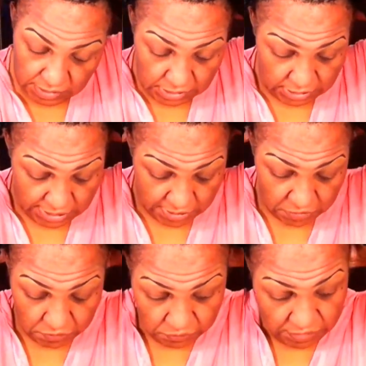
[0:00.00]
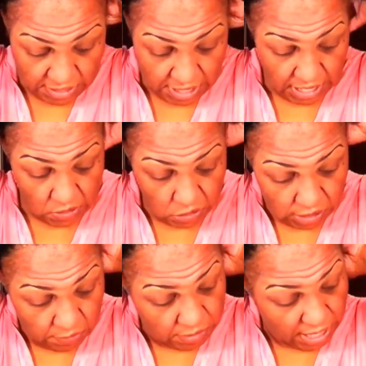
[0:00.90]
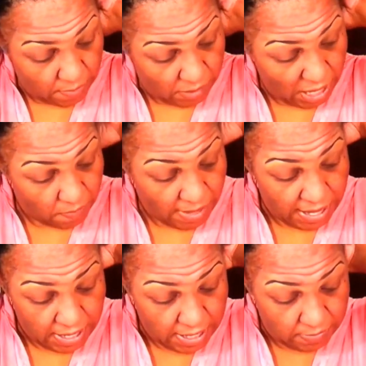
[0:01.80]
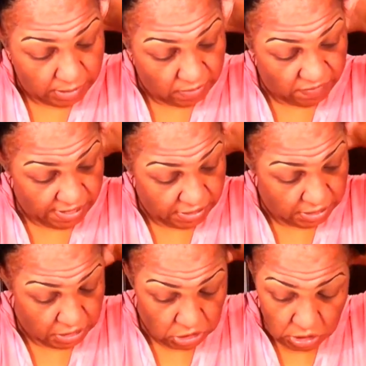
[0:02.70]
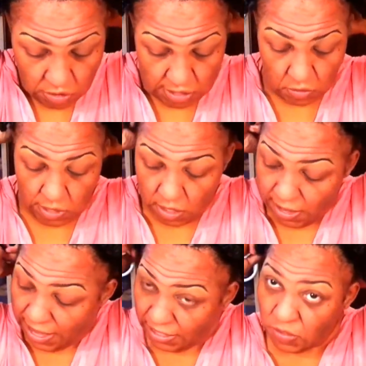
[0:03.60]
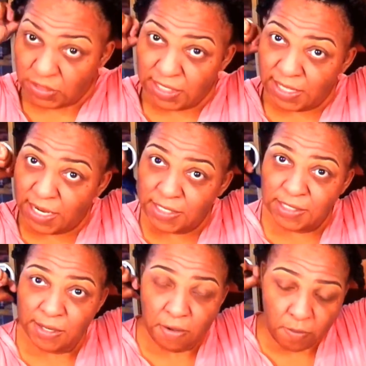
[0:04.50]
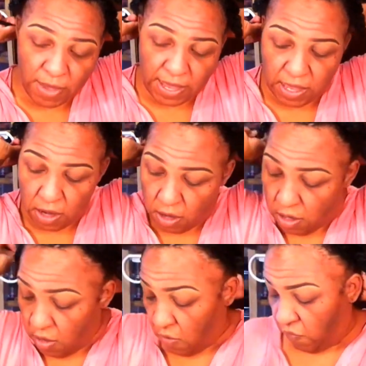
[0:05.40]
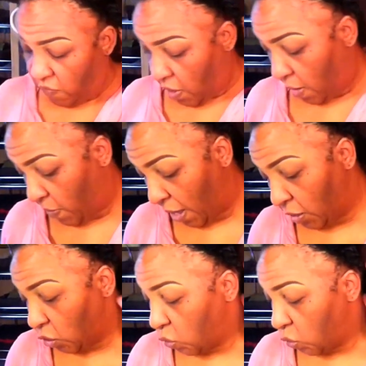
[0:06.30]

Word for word: So, I usually, when I apply my um, leave-in conditioner and oil, I usually let it sit on my hair for about